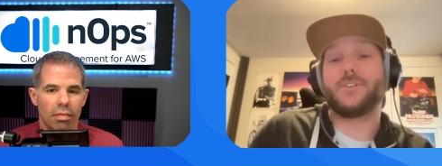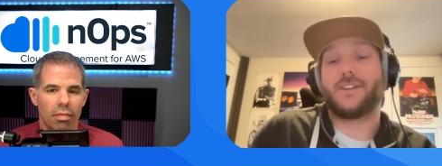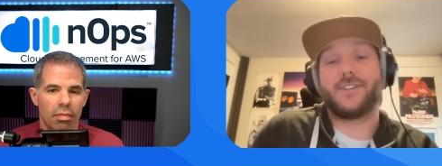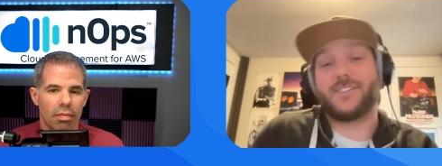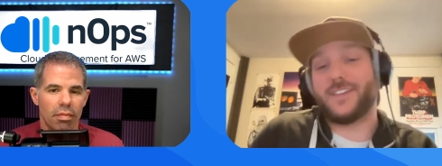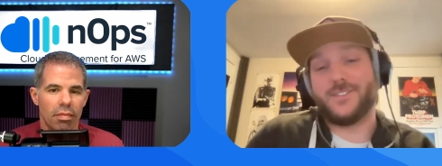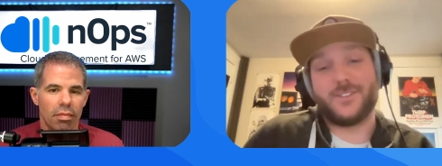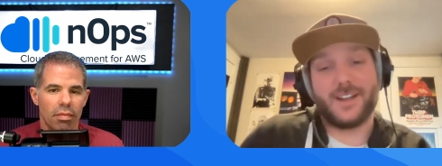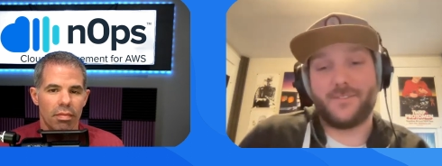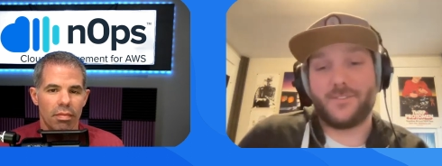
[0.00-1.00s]
Speaker 1: much everything
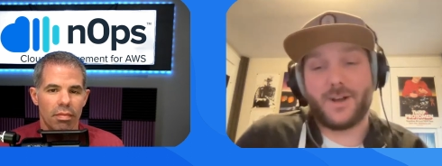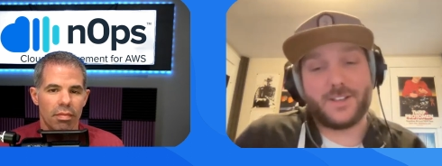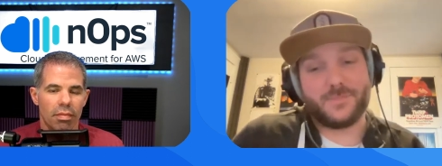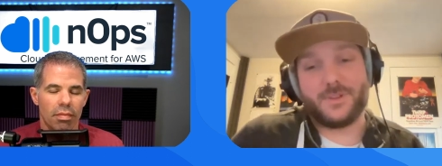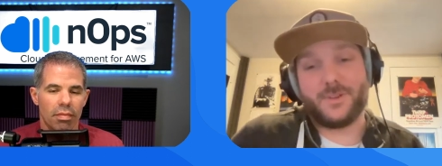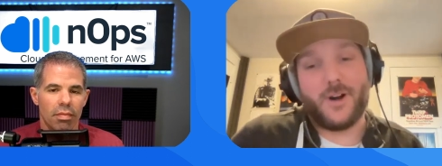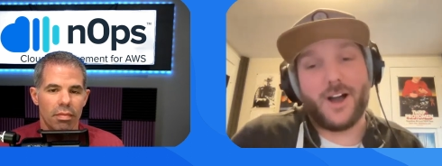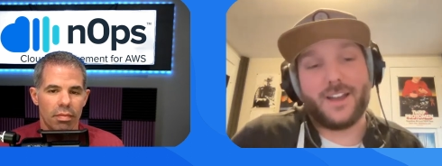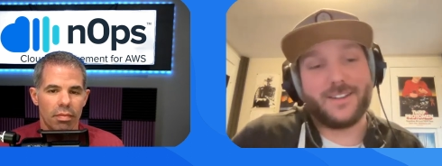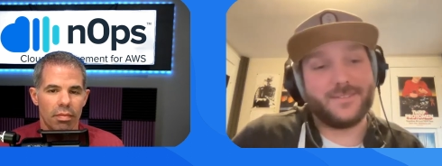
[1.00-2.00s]
you could ever possibly
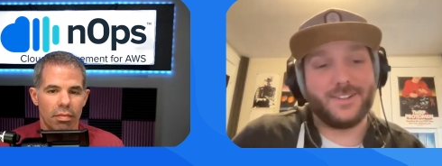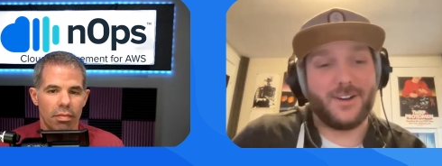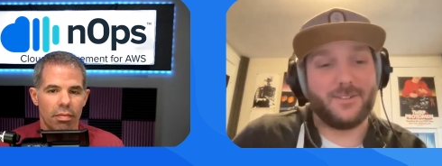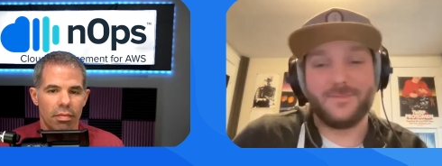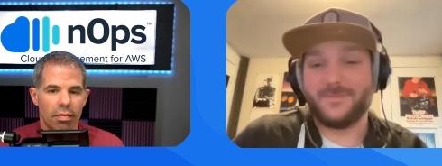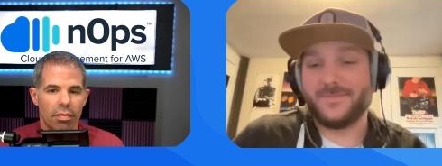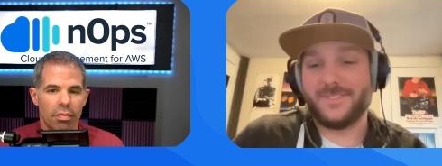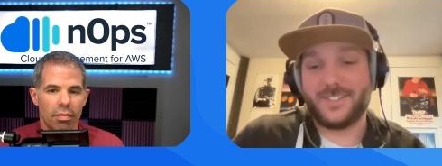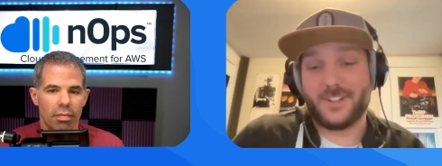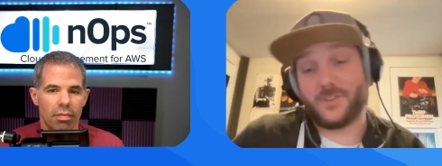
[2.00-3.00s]
want, you know,
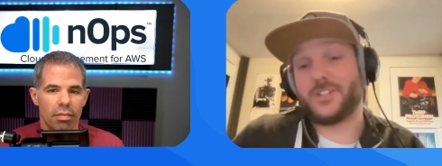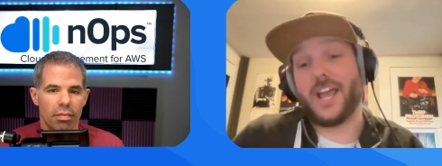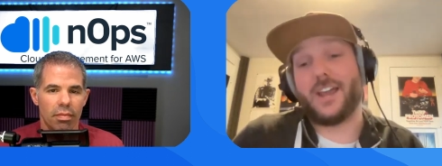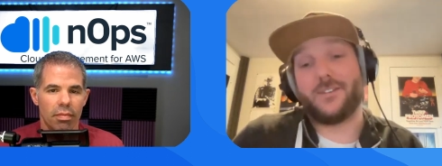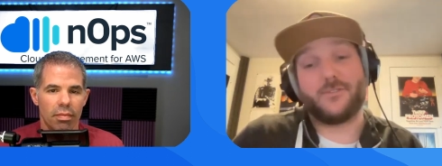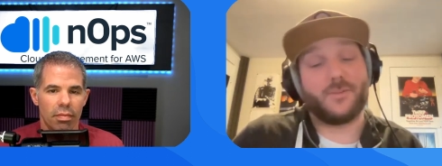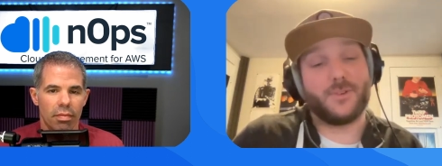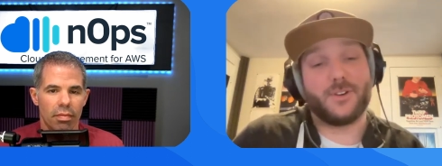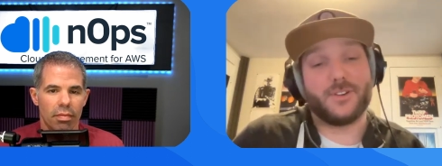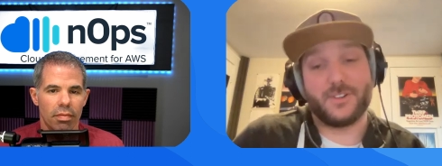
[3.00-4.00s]
to understand from
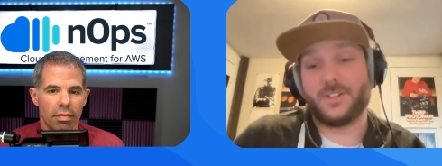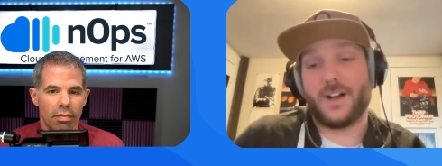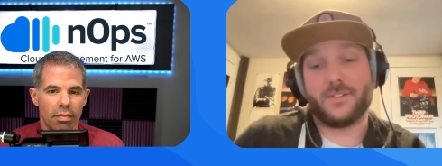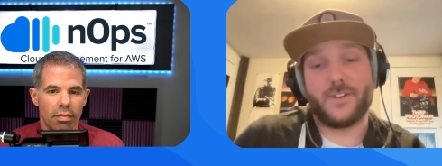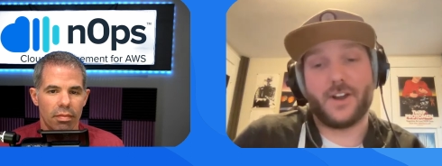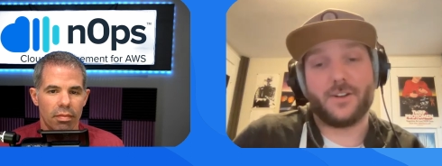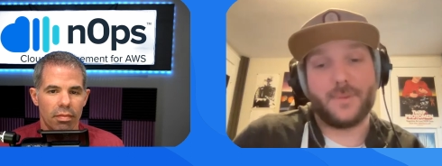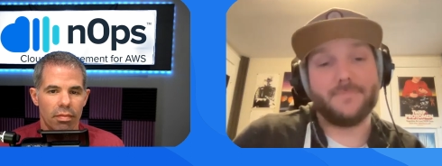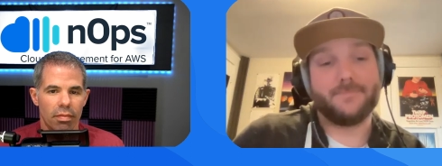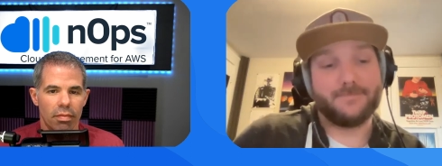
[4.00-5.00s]
your, your cloud
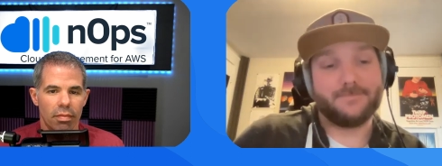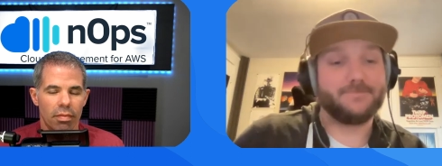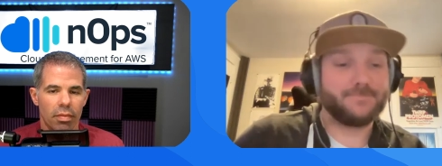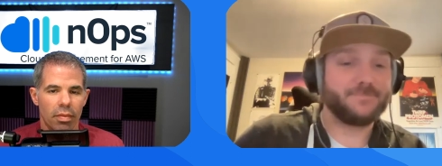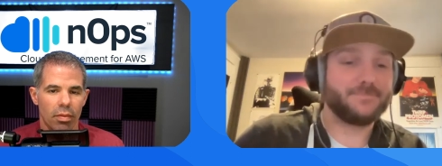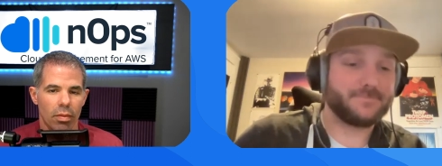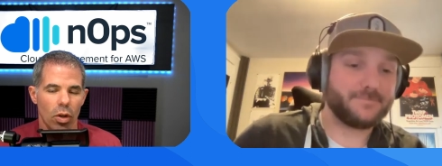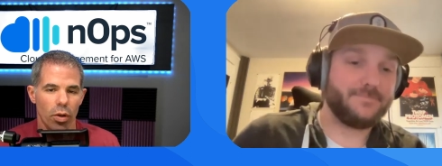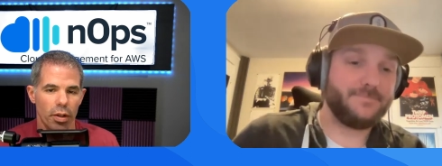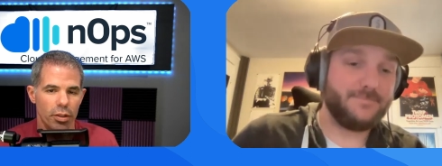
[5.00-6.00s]
environment.
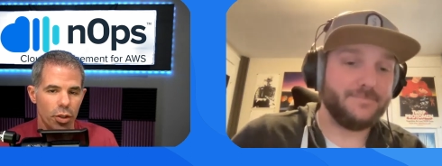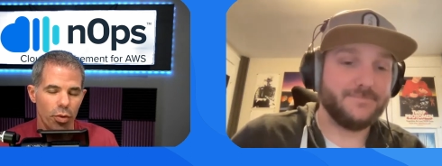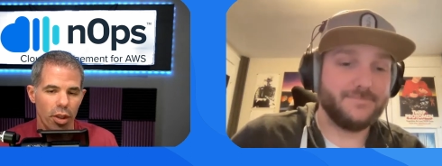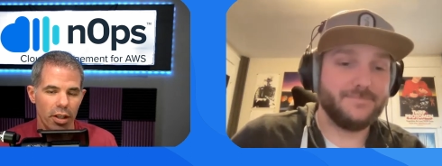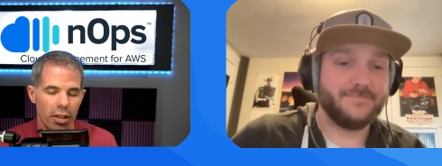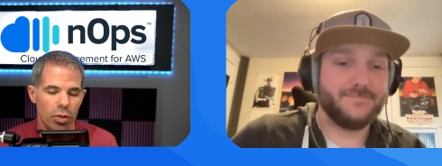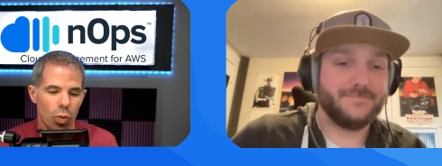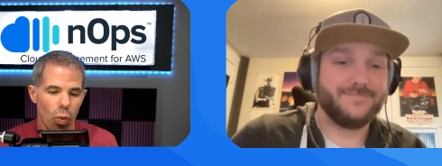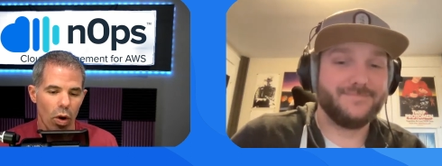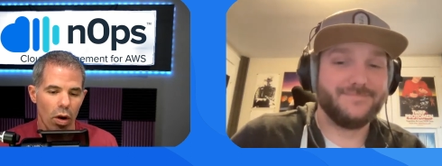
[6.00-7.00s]
Speaker 2: All right, two
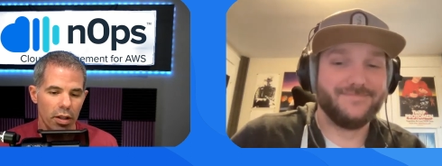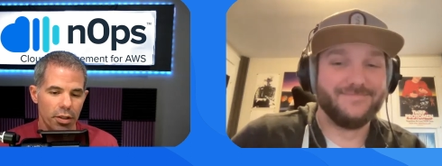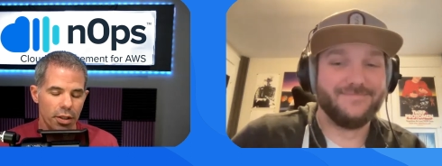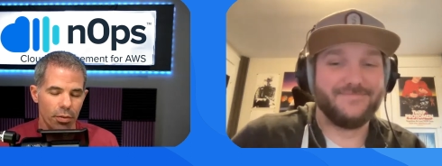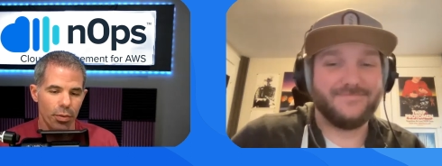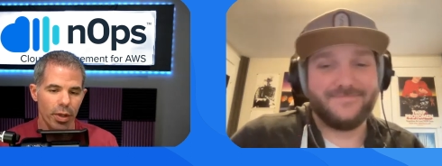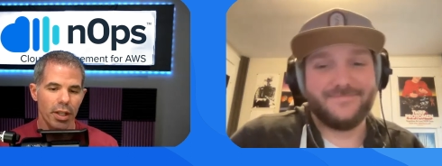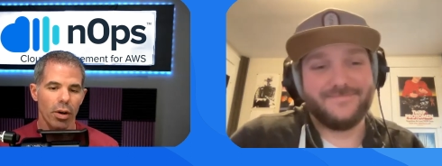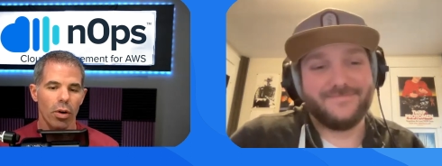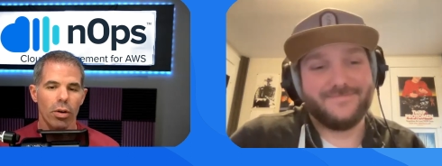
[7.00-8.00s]
things. One, you said
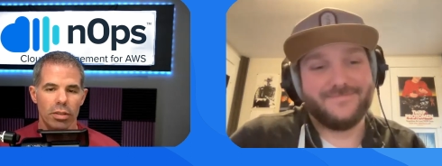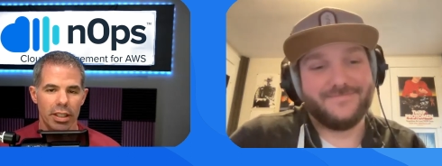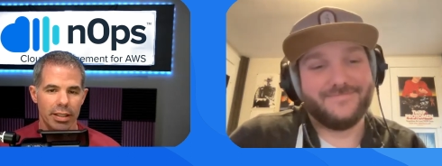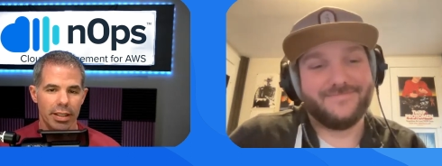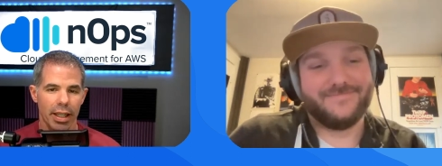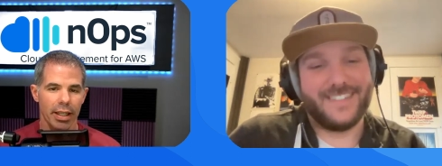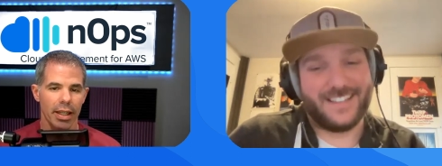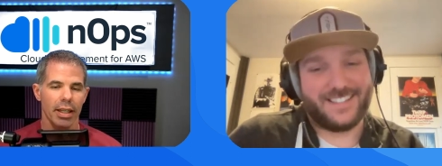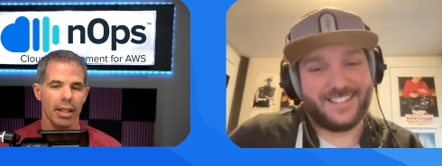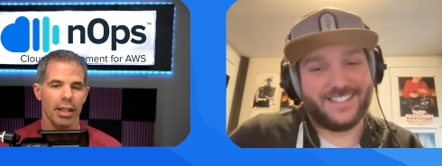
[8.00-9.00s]
read only
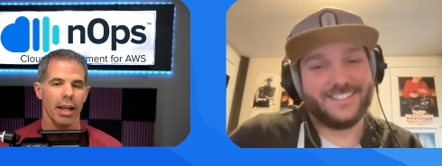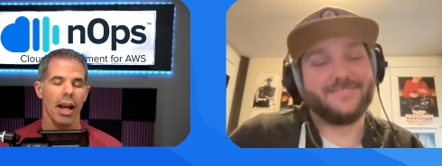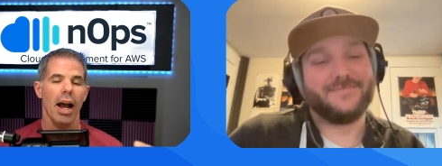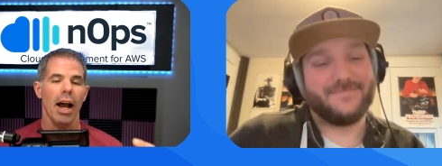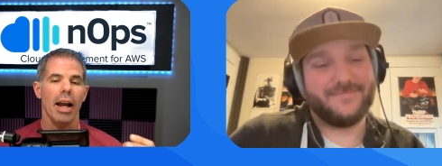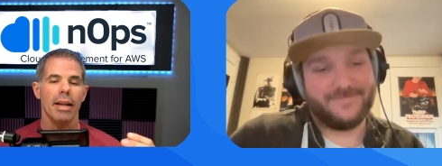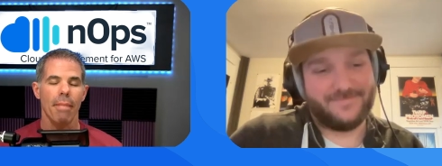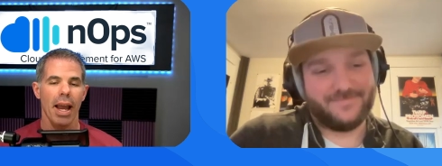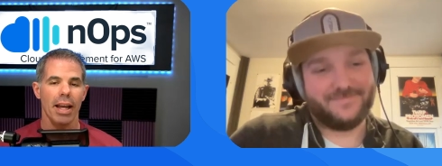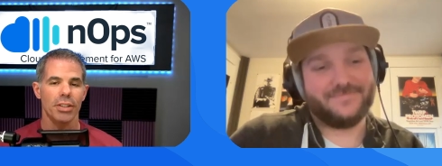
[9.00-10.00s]
data. I
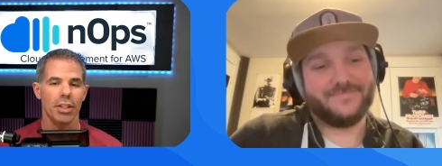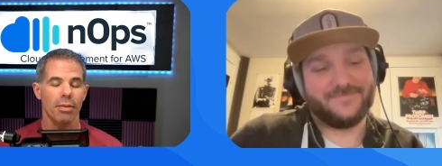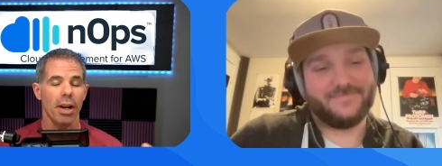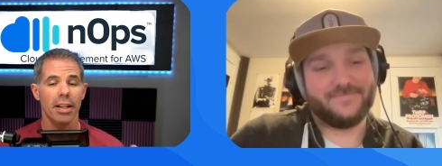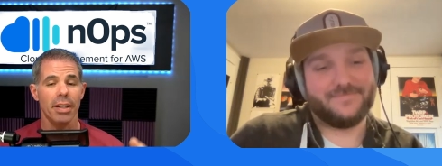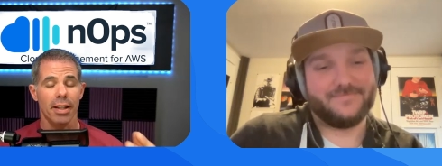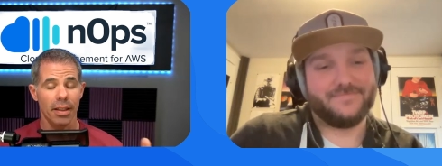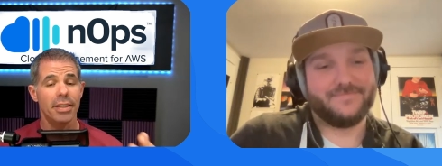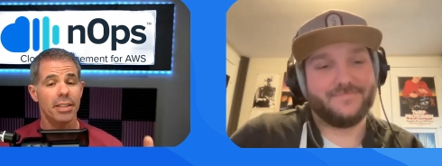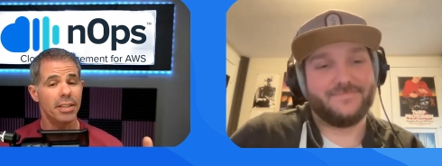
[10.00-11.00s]
imagine, right?
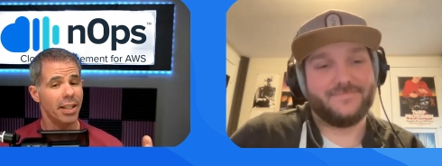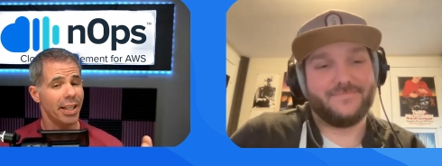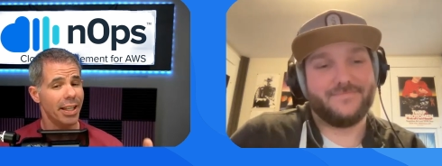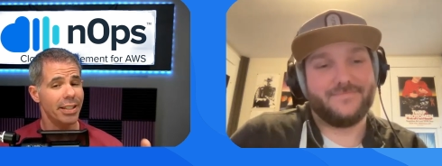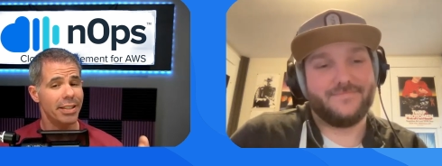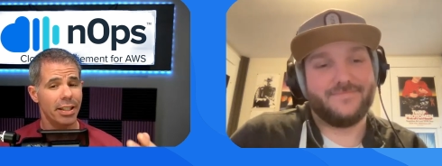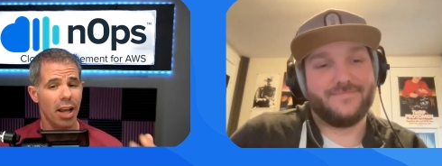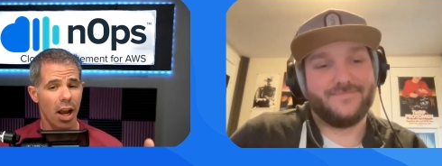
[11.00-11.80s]
This is an easy